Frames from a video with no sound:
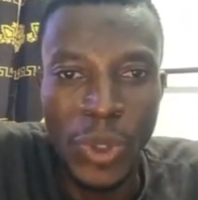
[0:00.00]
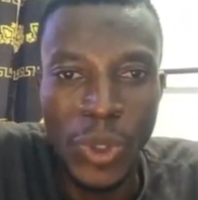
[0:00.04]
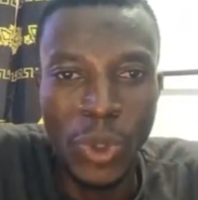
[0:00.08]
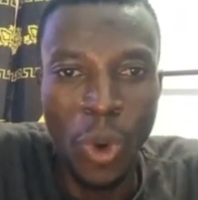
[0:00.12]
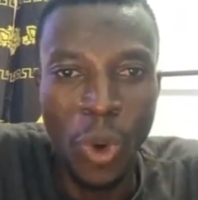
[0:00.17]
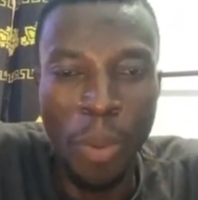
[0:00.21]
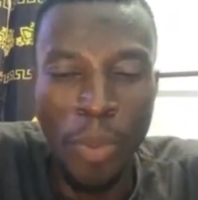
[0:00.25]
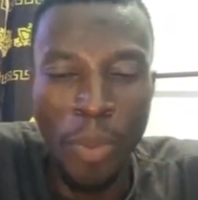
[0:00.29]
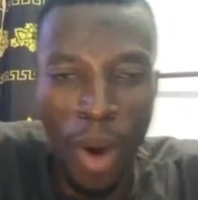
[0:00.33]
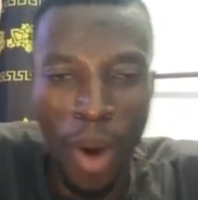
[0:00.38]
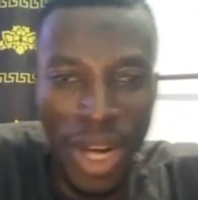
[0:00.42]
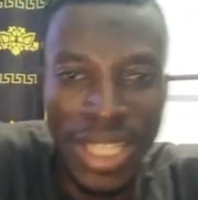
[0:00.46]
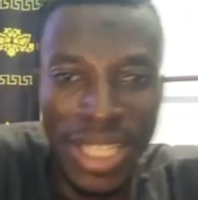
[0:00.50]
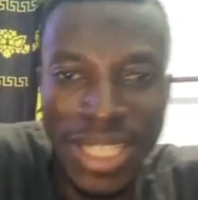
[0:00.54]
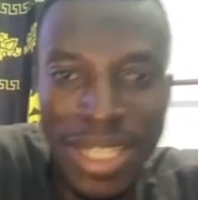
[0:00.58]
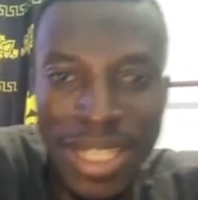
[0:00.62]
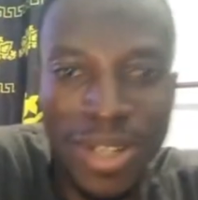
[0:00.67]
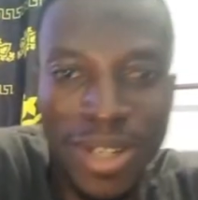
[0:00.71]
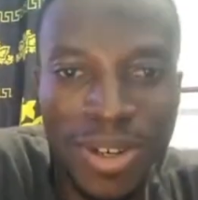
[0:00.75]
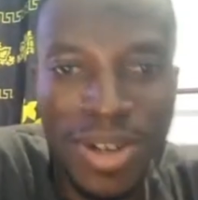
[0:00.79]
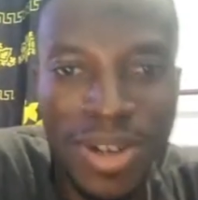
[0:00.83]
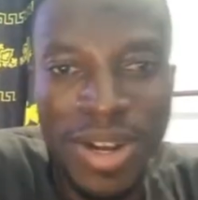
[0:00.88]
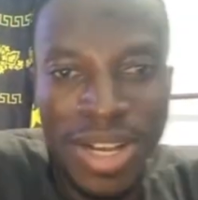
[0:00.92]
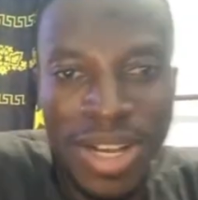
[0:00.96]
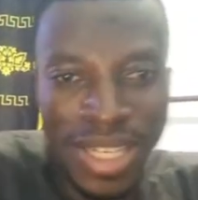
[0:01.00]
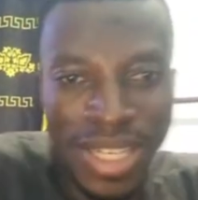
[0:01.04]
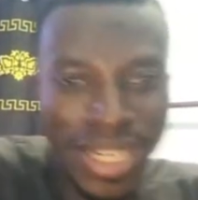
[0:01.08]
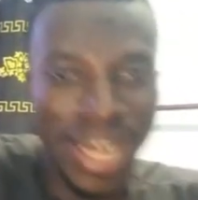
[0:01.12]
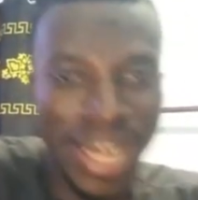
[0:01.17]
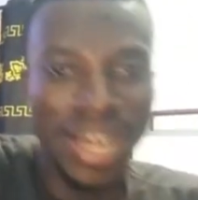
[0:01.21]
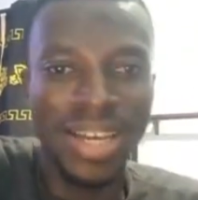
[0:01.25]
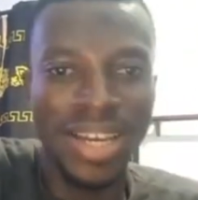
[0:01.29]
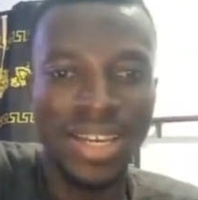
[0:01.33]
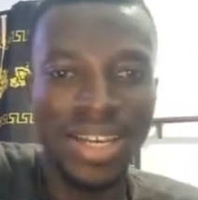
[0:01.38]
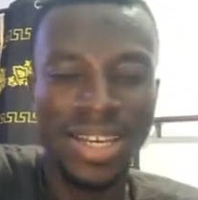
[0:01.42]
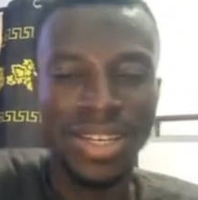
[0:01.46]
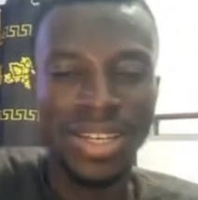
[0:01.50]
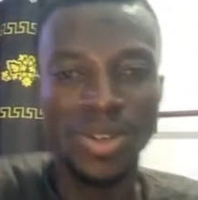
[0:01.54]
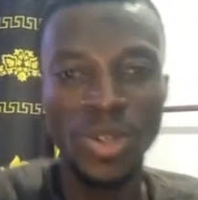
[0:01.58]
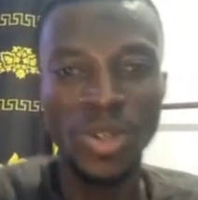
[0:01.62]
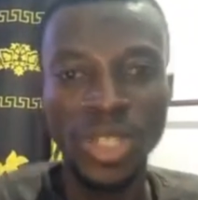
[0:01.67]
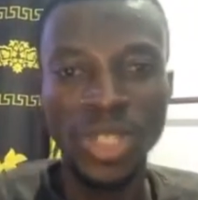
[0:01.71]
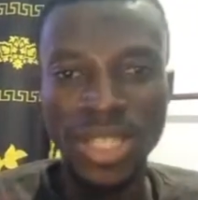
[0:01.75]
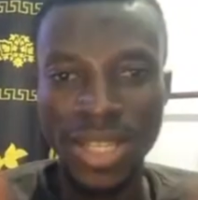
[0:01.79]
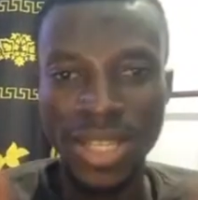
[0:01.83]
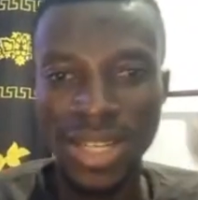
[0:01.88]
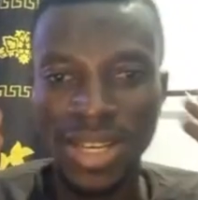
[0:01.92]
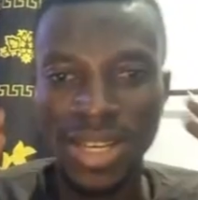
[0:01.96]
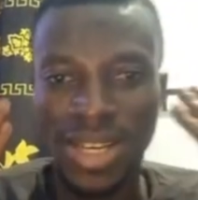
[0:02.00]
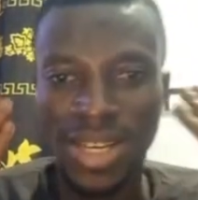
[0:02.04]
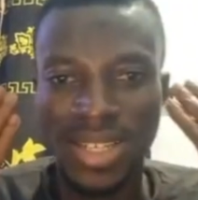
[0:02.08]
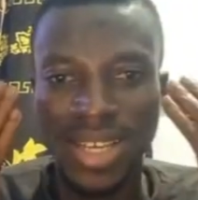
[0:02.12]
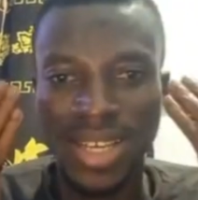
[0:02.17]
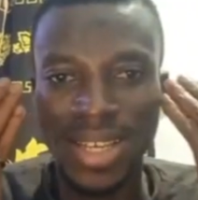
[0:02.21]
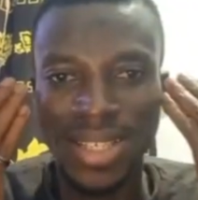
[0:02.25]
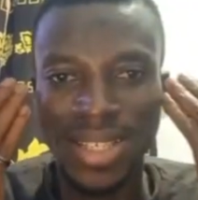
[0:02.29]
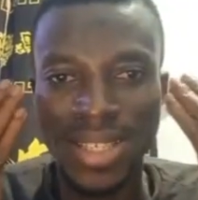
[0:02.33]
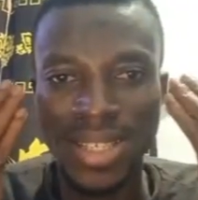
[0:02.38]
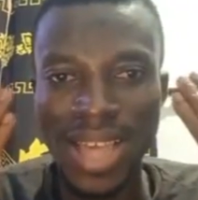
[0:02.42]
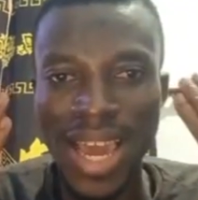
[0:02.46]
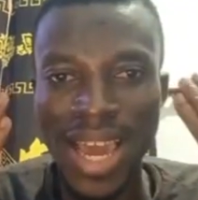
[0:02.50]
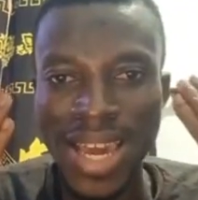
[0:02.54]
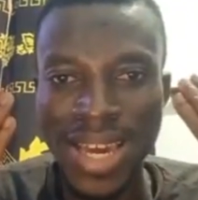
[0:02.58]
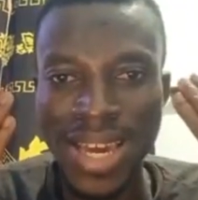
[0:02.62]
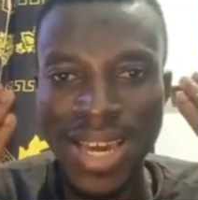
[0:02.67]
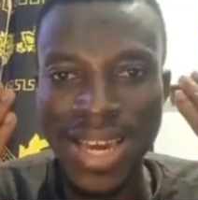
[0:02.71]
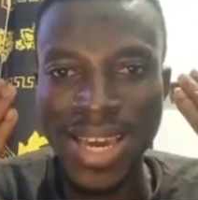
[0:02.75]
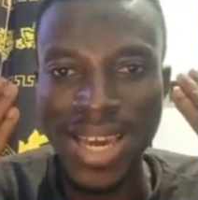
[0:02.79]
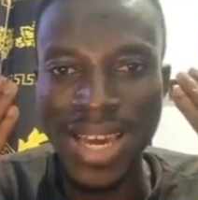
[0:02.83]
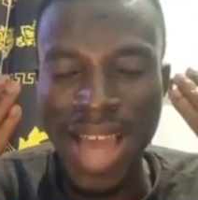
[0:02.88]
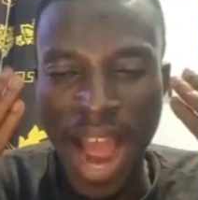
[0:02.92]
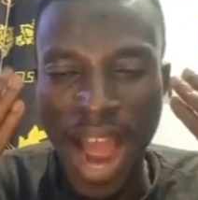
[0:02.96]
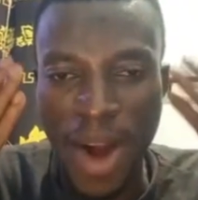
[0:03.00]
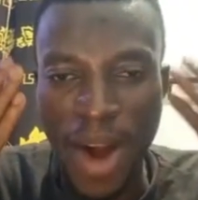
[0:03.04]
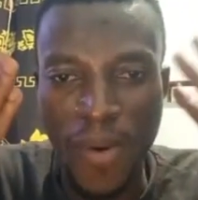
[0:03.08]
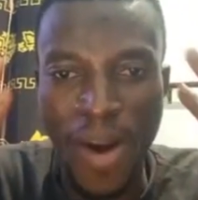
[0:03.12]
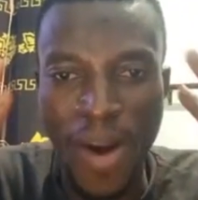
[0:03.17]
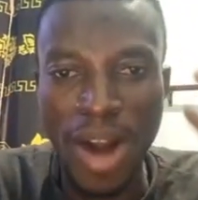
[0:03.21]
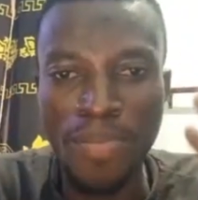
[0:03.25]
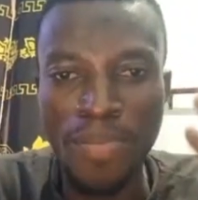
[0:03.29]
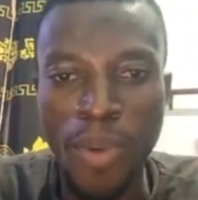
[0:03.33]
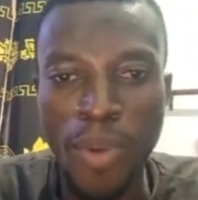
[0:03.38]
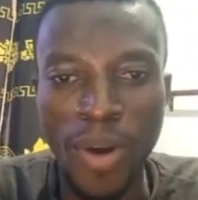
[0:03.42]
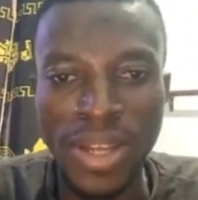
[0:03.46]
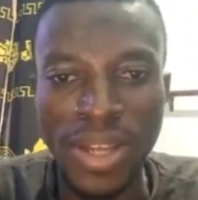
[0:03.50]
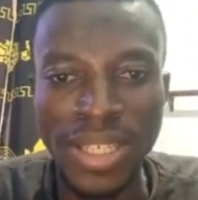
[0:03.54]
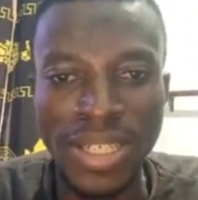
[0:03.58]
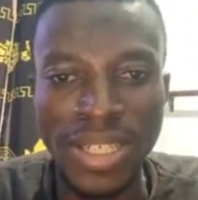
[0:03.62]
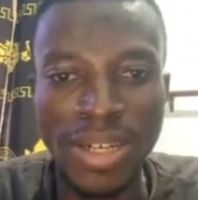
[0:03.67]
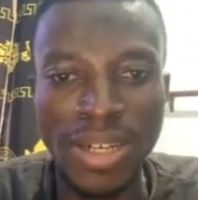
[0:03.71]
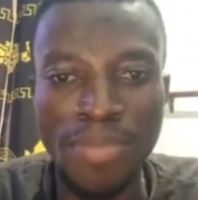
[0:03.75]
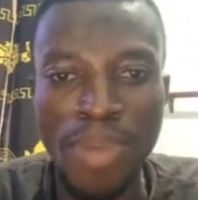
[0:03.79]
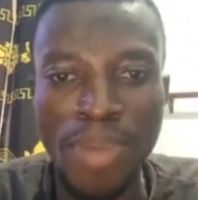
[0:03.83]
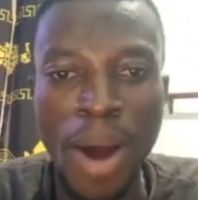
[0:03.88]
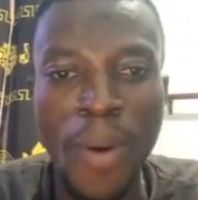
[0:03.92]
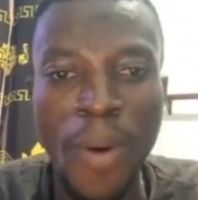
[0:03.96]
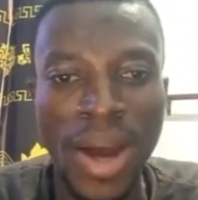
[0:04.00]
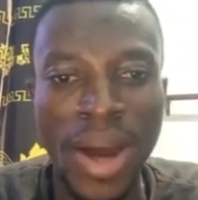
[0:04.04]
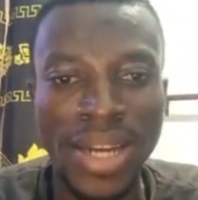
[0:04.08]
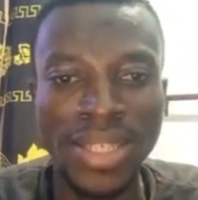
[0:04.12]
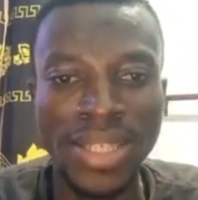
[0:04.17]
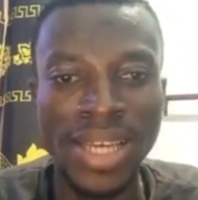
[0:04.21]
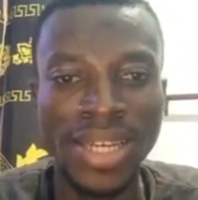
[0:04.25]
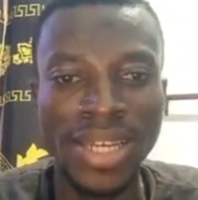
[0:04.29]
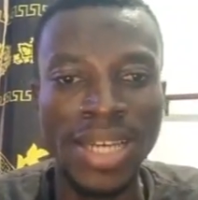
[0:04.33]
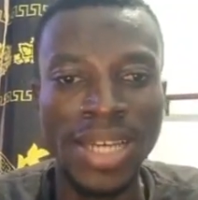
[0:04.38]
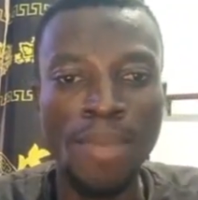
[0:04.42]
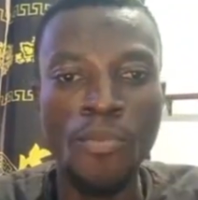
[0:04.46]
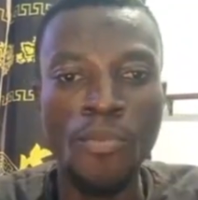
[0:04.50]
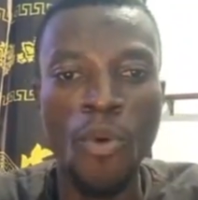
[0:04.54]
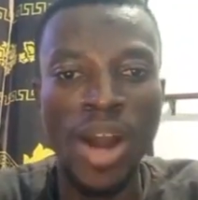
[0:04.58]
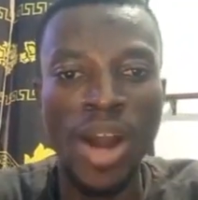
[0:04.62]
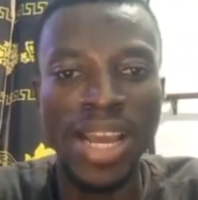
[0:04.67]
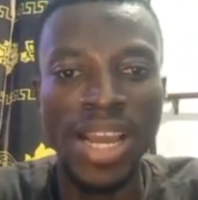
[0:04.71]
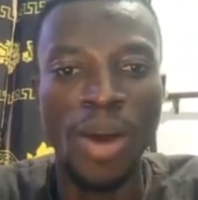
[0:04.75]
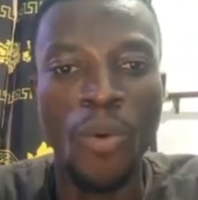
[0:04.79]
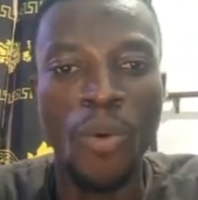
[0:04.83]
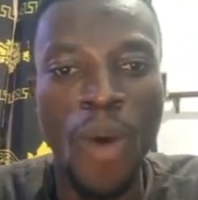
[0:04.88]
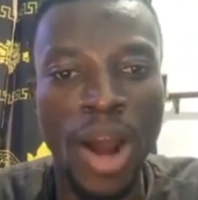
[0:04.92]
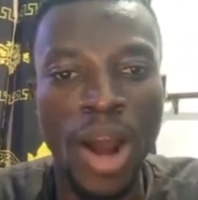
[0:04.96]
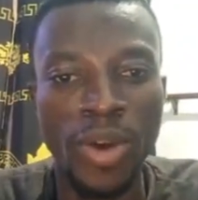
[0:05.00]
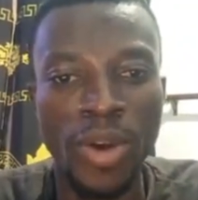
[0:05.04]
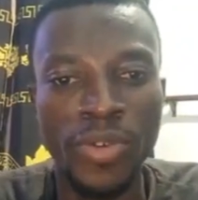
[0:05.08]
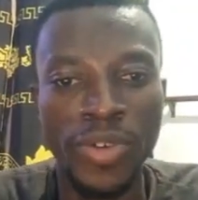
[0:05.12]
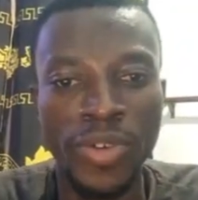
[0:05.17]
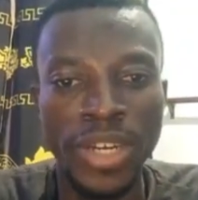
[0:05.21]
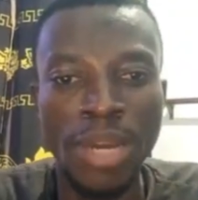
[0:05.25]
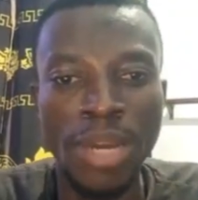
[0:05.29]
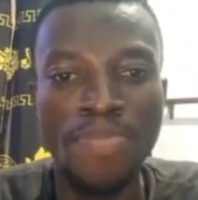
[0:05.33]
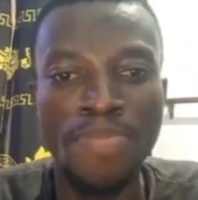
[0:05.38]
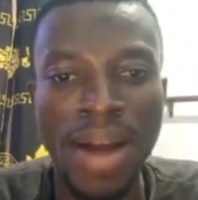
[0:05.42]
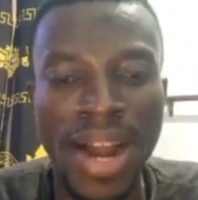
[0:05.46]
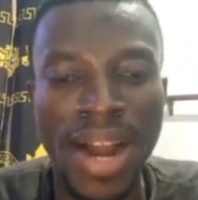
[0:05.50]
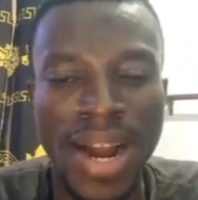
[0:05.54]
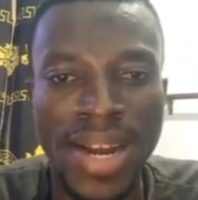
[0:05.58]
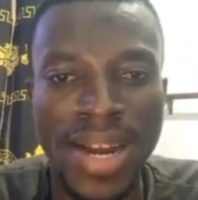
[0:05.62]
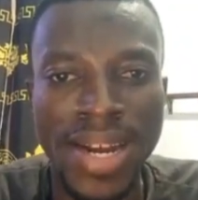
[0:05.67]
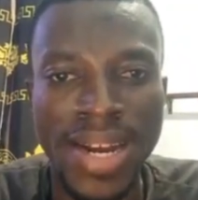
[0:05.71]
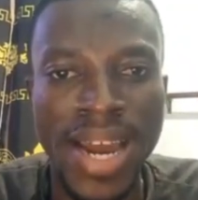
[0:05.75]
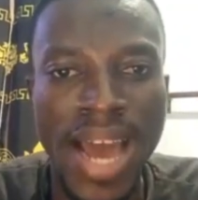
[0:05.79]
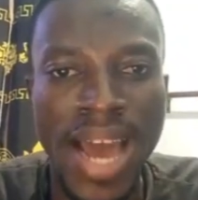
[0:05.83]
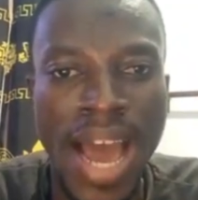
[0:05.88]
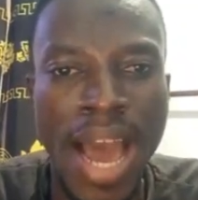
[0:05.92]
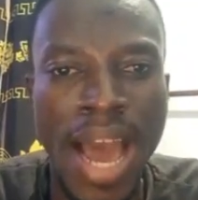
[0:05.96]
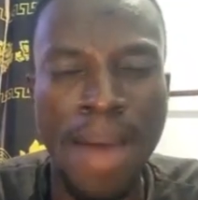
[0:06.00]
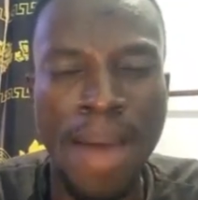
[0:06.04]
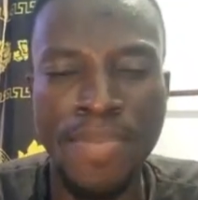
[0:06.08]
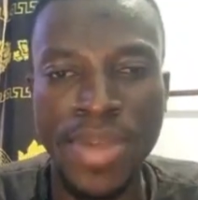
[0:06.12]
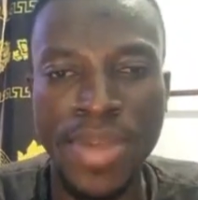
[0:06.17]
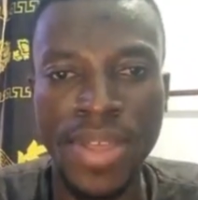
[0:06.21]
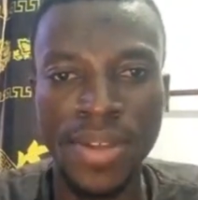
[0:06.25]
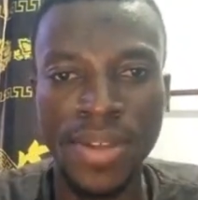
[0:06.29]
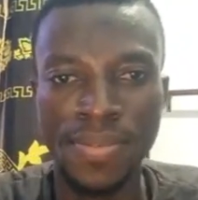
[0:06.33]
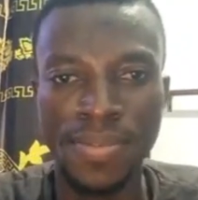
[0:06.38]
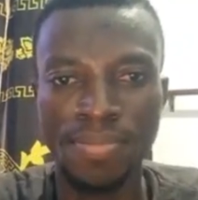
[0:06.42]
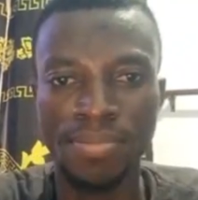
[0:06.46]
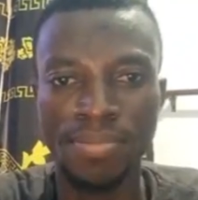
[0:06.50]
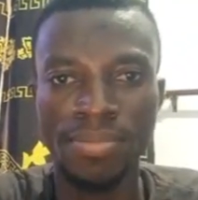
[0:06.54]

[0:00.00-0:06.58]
So, political, you see, ya psyche around political power. Na se, ya mwa ya wano, nipa kakrebi.